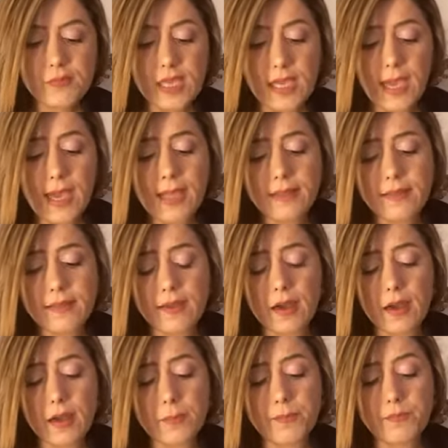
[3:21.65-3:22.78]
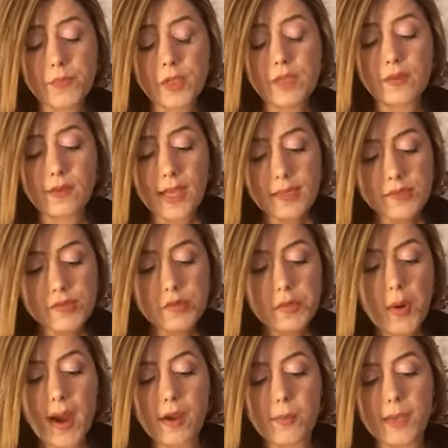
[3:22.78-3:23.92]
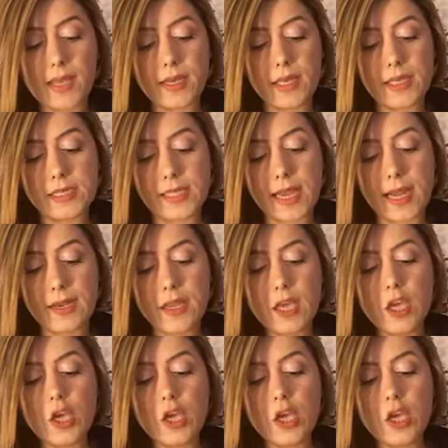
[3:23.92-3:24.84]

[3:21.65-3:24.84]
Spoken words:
And the next requirement is that